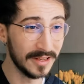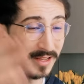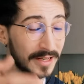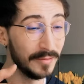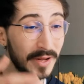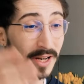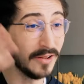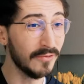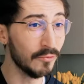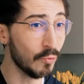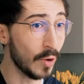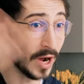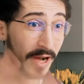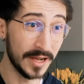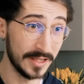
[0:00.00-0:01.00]
in the middle of
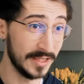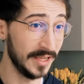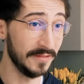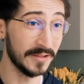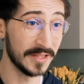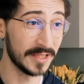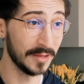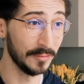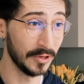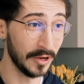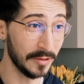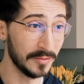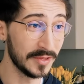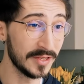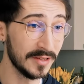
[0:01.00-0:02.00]
words, even
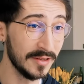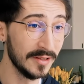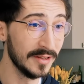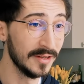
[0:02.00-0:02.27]
sometimes.